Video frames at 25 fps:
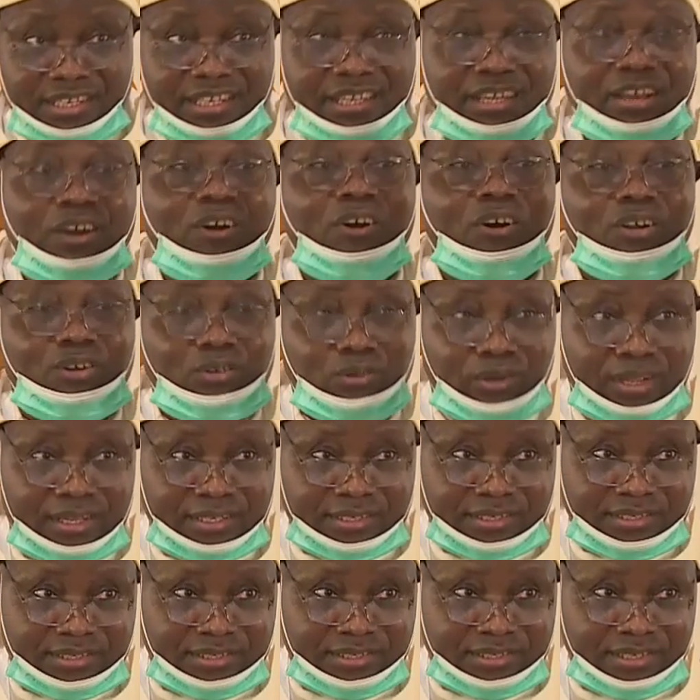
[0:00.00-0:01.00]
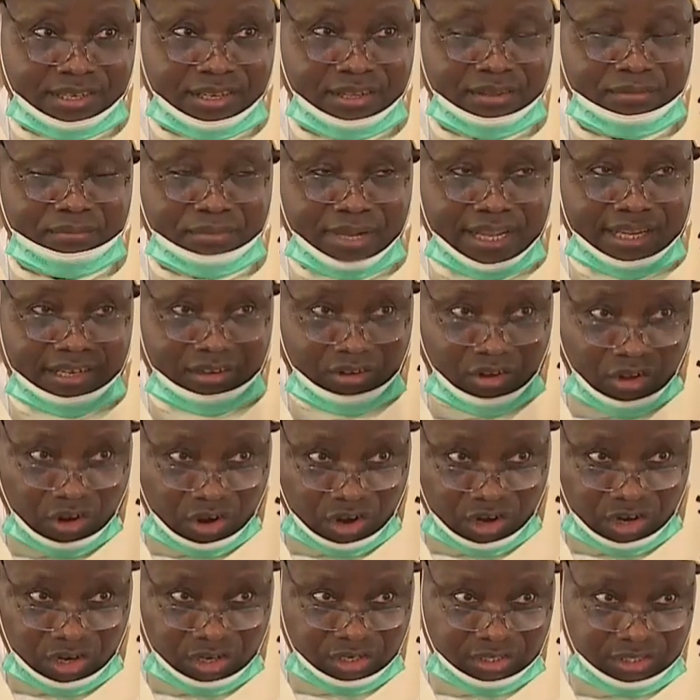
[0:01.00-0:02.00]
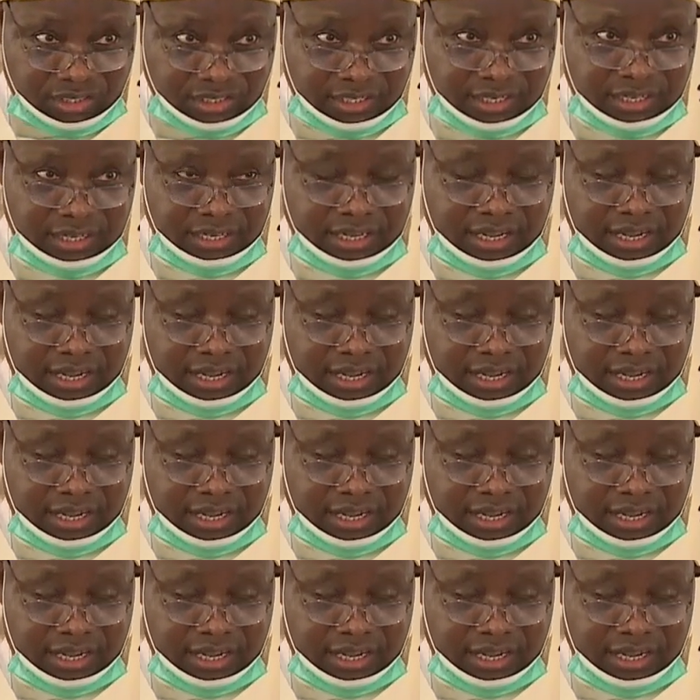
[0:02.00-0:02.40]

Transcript: say always, my Lord